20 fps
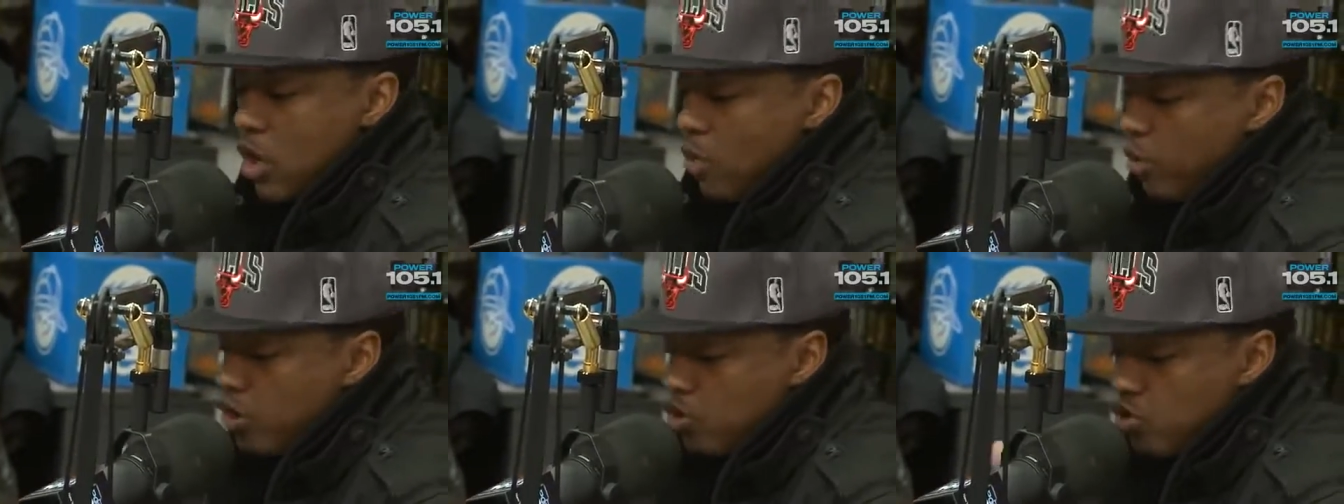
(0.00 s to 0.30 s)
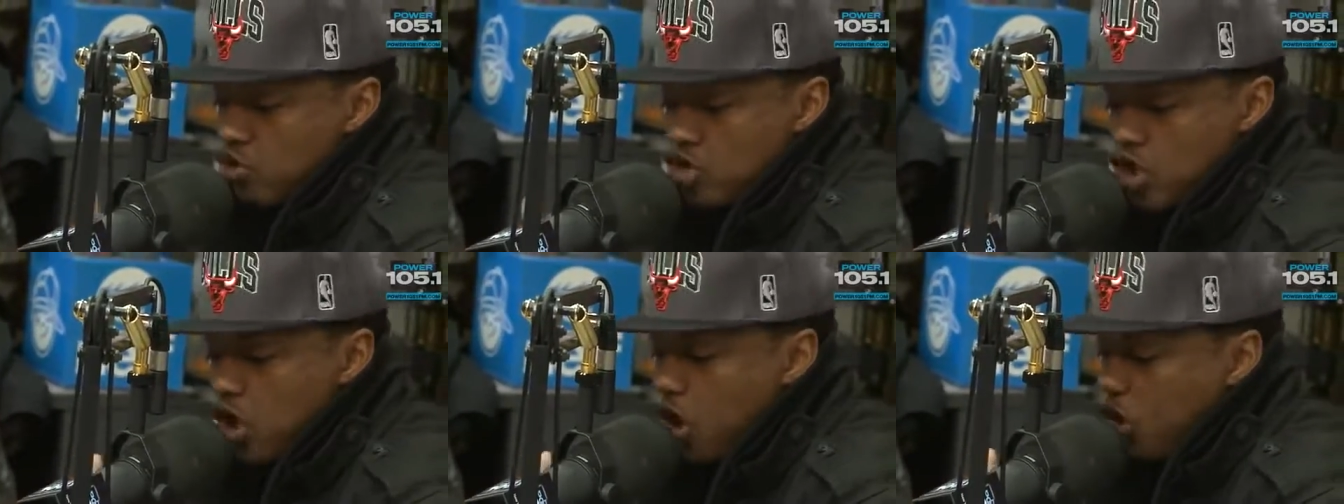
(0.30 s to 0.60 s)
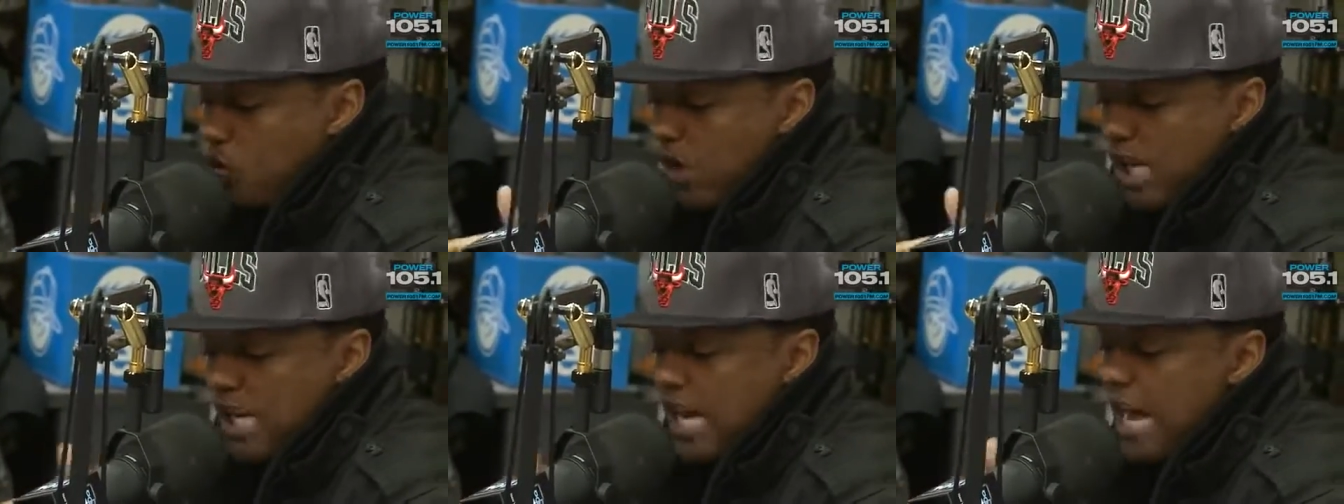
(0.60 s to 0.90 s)
When you
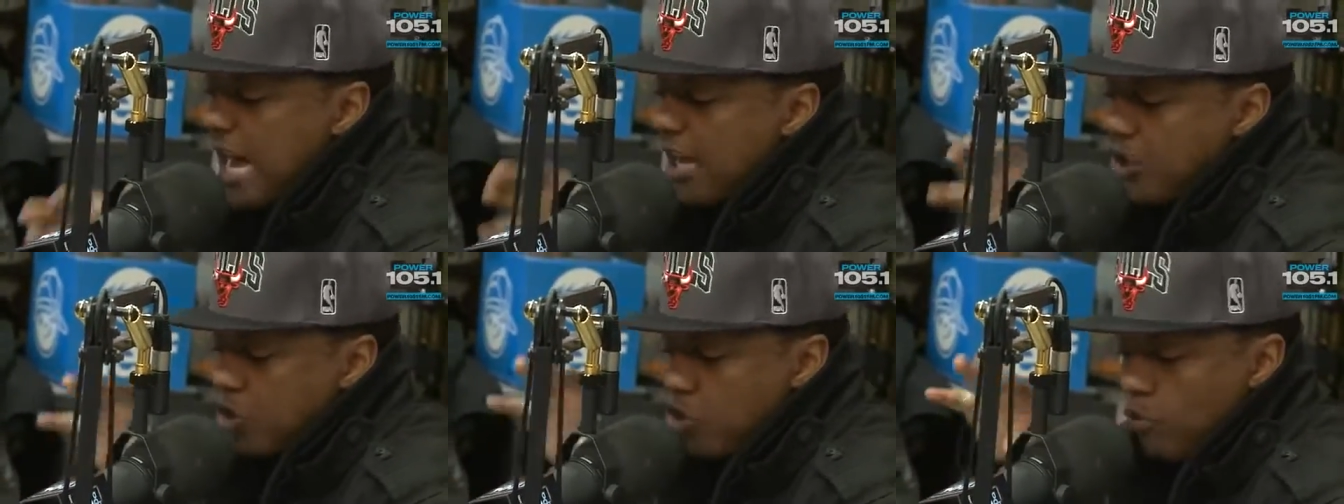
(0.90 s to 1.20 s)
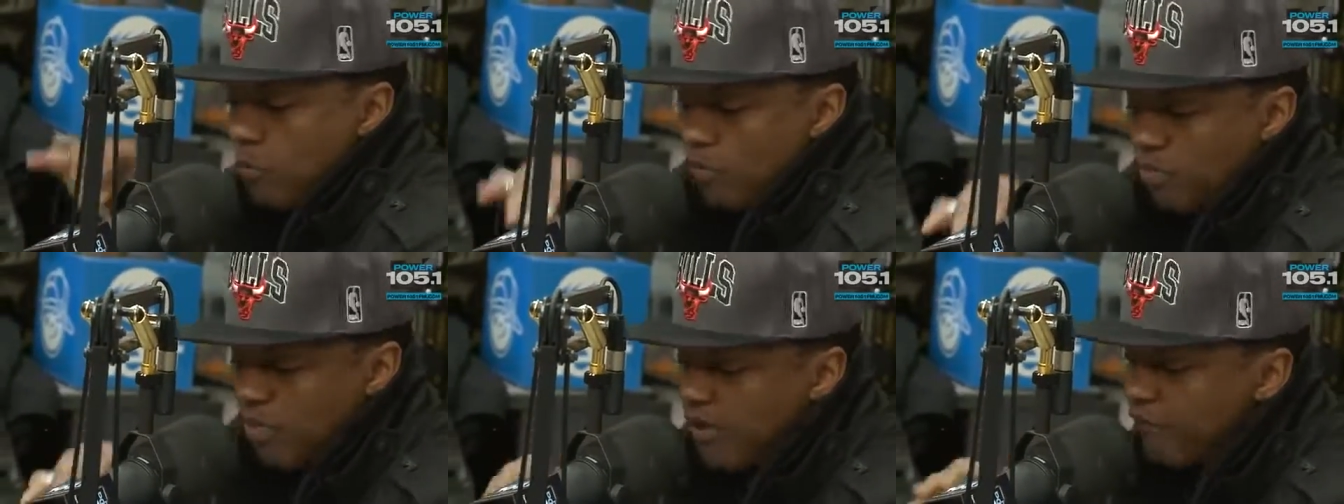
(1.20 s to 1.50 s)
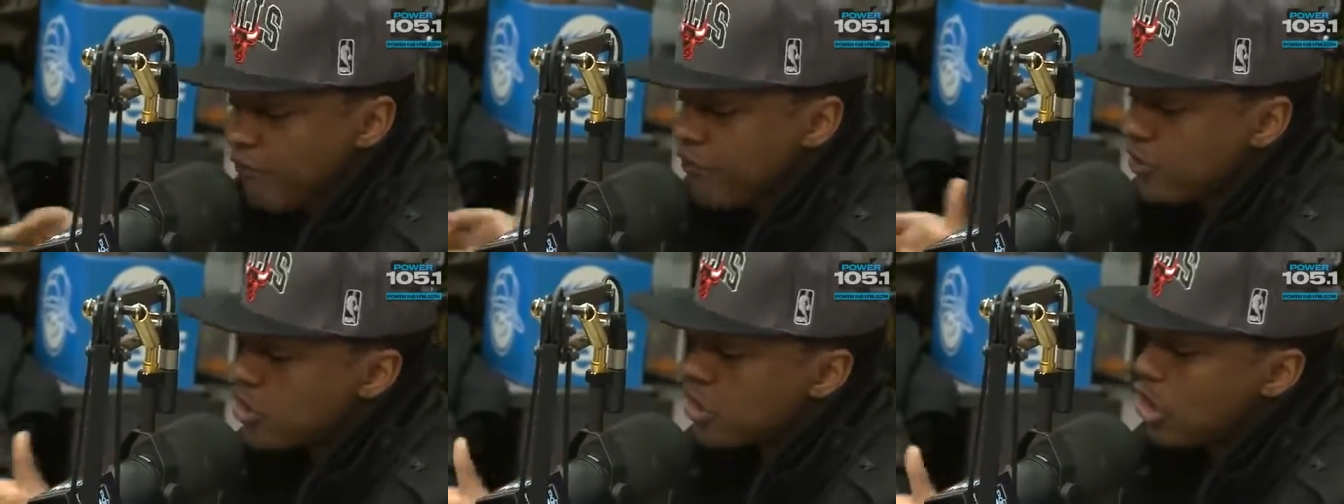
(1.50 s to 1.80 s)
talk with God, no
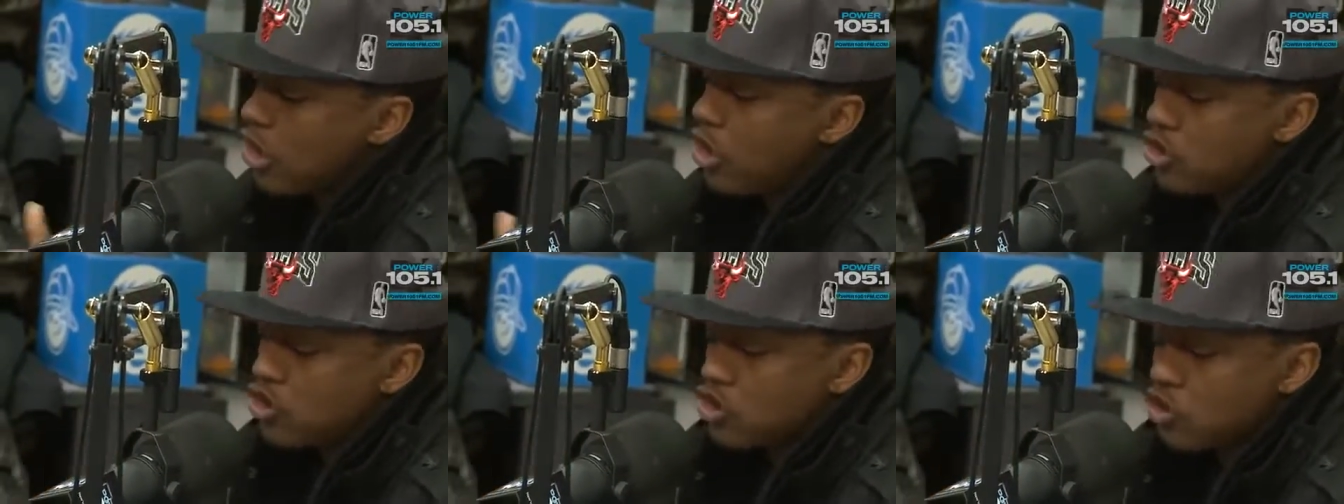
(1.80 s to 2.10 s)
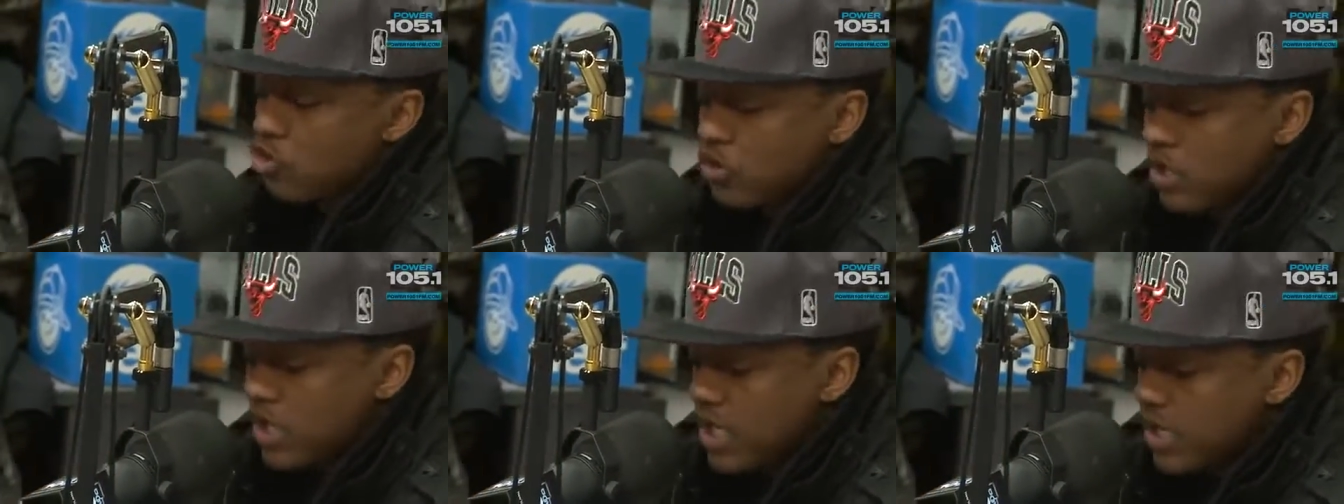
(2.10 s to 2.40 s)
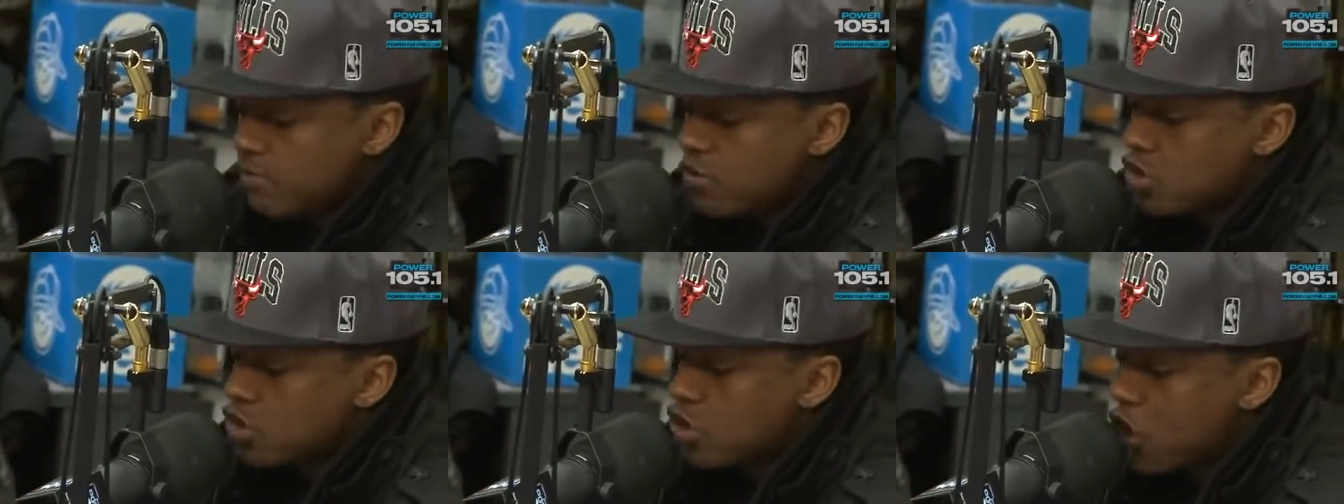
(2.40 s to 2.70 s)
breath is lost, so
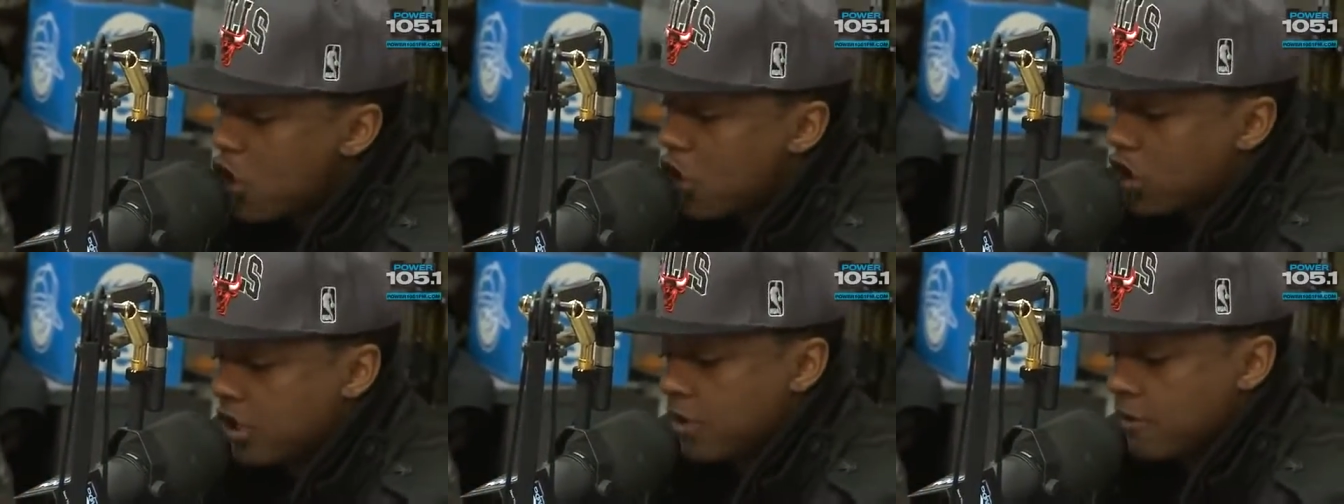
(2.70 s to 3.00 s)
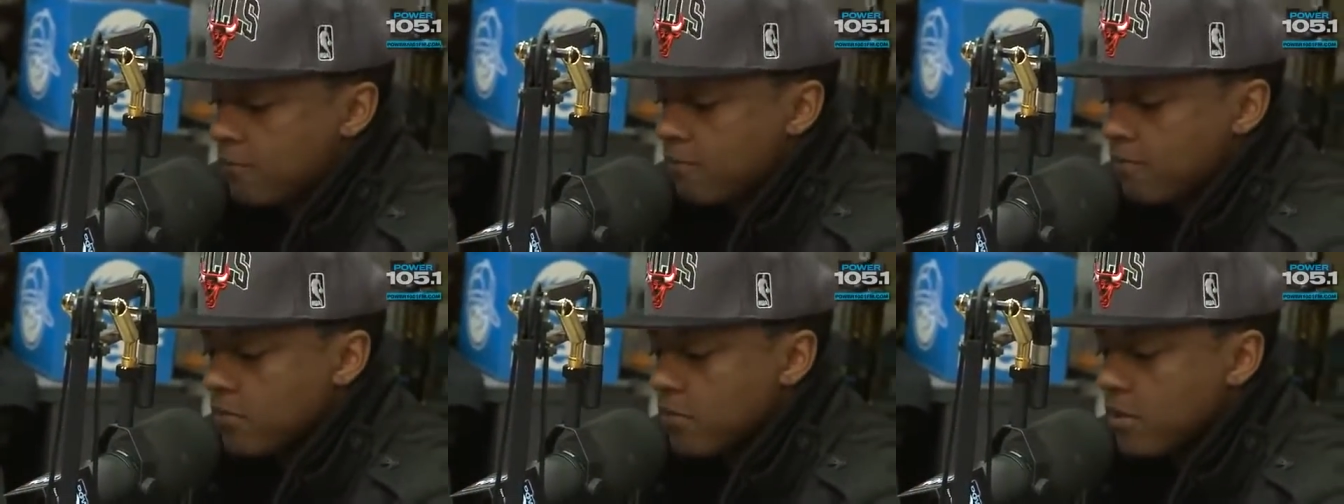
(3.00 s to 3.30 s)
keep talking.